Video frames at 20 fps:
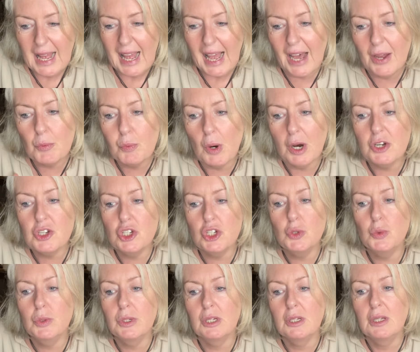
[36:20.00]
and what
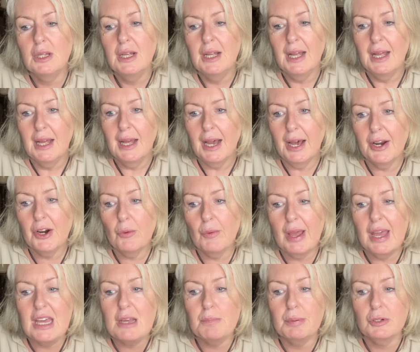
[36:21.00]
you will and are
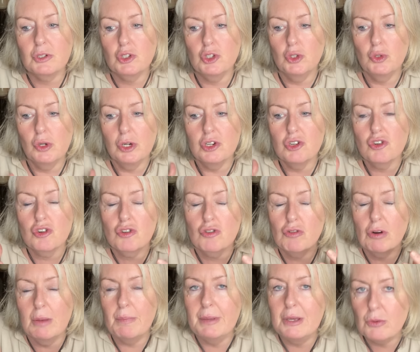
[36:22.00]
able to
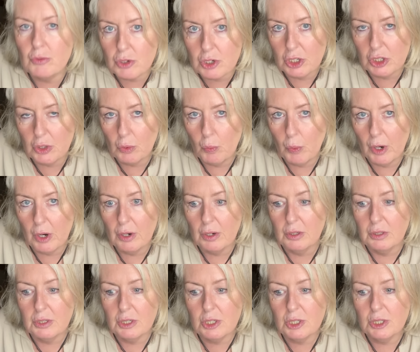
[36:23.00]
contribute to the
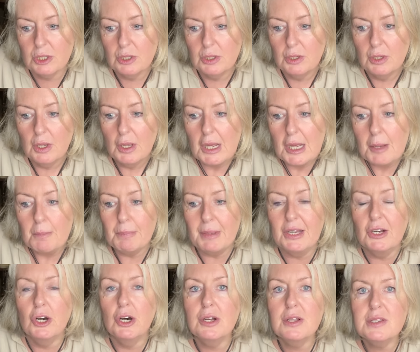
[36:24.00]
world
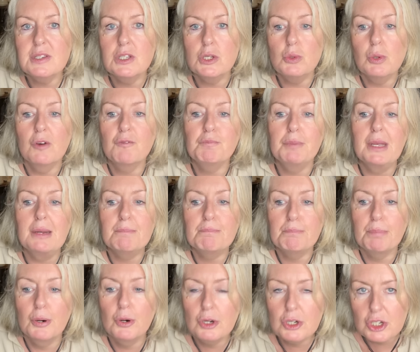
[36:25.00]
because you have been
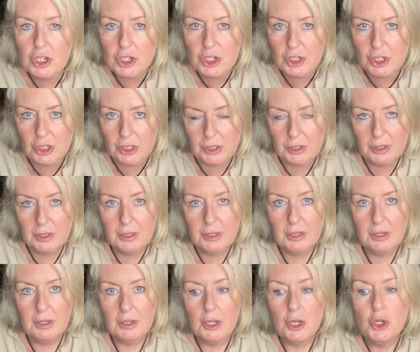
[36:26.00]
pushed
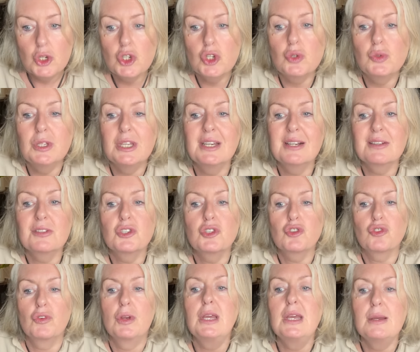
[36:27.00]
to the
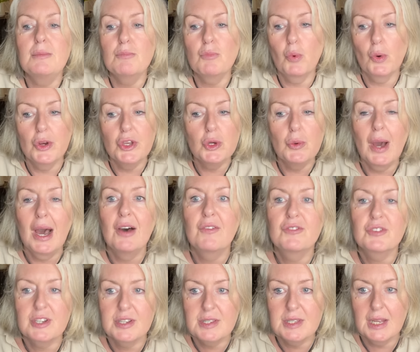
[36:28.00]
extreme where you have
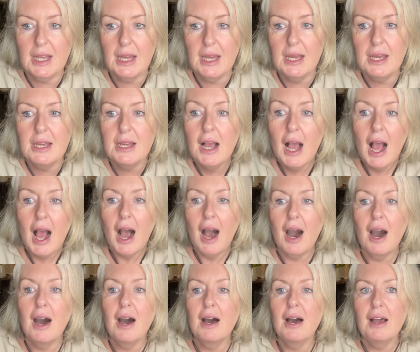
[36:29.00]
to say,
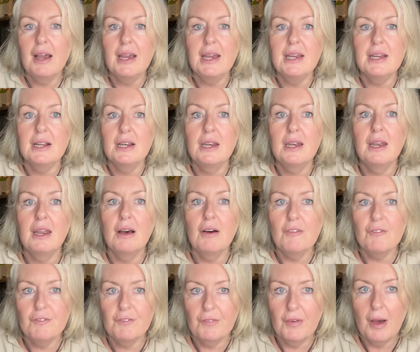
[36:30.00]
I
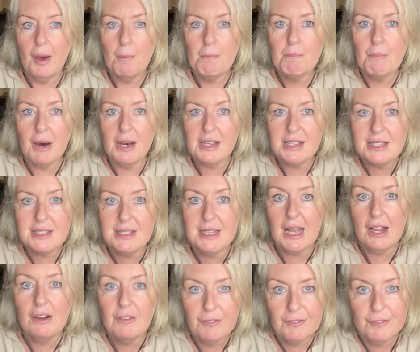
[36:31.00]
love
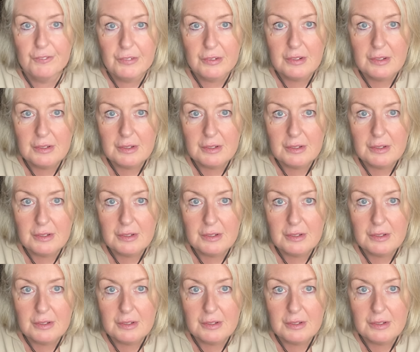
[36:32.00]
myself.